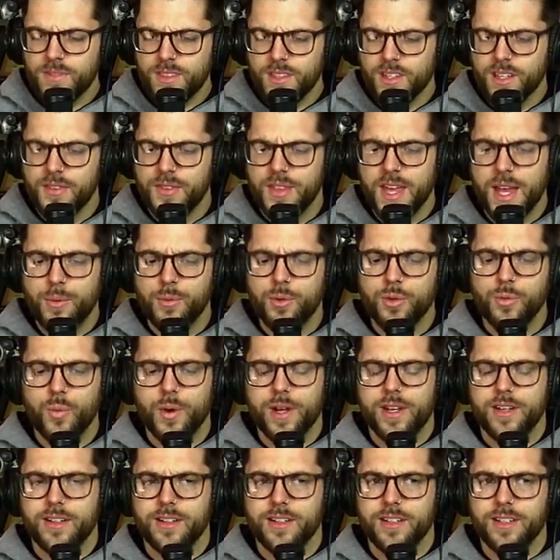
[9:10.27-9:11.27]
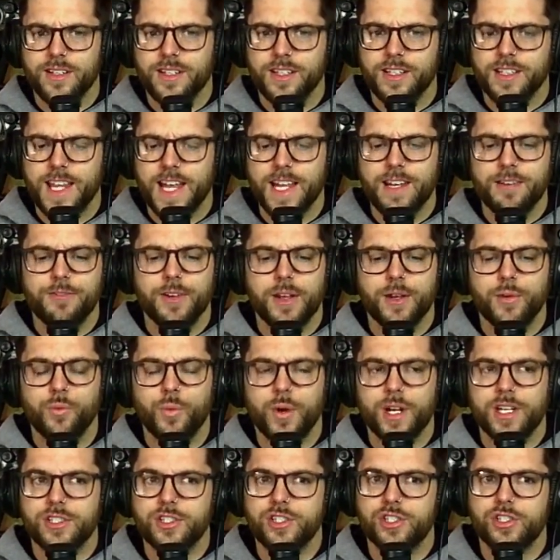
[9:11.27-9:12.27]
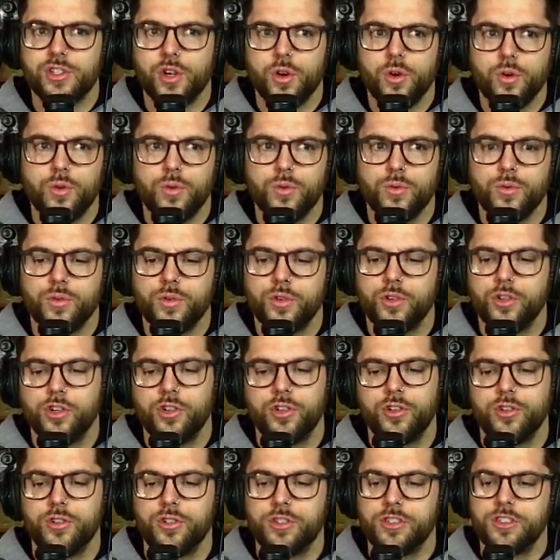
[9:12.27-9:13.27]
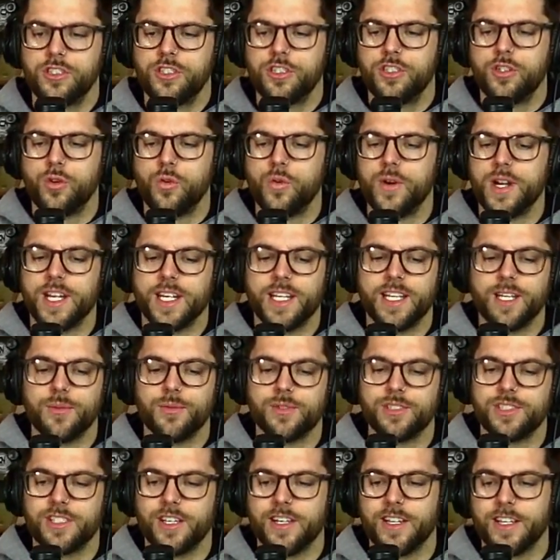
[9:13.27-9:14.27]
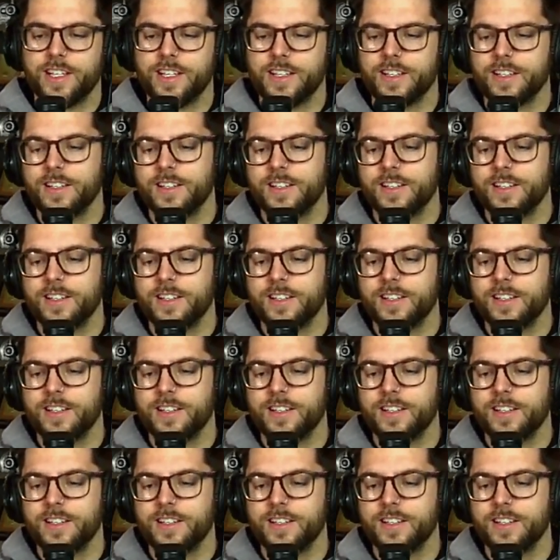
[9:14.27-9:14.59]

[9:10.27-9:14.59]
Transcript: that event went so quick. It was like